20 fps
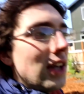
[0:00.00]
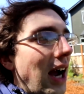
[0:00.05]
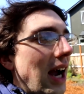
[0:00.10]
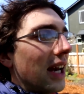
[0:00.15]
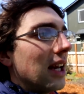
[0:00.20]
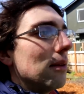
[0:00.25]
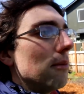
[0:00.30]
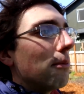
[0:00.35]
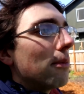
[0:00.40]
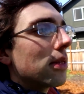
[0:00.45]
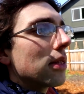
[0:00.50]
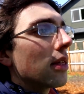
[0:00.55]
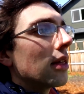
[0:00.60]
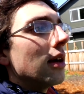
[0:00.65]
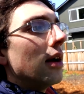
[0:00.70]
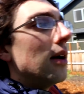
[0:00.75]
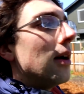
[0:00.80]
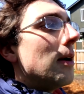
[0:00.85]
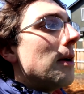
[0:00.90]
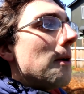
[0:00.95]
items,
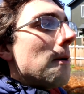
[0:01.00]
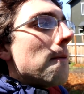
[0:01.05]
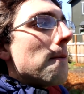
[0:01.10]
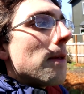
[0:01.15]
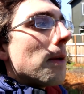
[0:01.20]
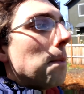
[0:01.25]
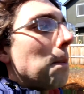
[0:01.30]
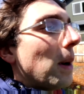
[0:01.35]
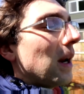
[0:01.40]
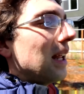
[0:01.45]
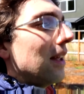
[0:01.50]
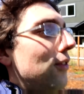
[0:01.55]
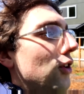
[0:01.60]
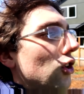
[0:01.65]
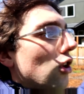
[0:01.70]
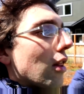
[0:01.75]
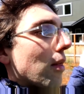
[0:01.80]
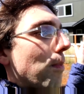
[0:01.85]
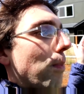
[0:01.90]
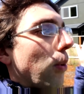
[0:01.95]
but if you
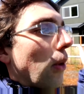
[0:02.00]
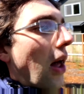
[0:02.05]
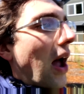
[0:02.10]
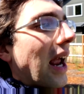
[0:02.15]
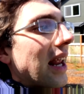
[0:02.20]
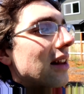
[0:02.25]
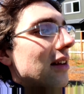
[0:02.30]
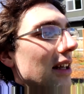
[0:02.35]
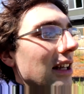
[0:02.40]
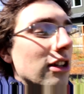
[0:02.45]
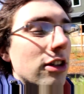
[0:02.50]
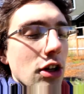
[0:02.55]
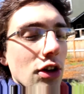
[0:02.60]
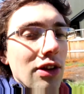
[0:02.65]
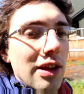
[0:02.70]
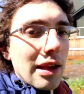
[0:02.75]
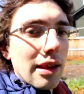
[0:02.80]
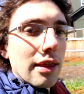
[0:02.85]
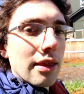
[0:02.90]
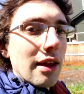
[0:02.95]
just blindly do
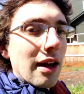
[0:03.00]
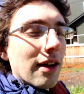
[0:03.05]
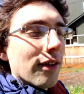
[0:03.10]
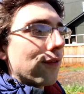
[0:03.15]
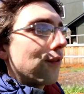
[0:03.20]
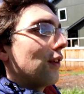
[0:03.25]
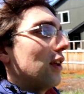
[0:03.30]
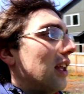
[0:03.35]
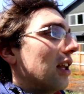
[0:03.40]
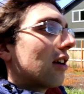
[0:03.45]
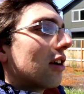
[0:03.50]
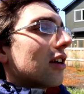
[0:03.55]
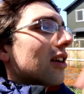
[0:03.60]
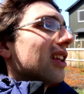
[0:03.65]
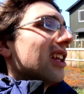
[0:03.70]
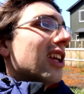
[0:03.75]
this stuff, you're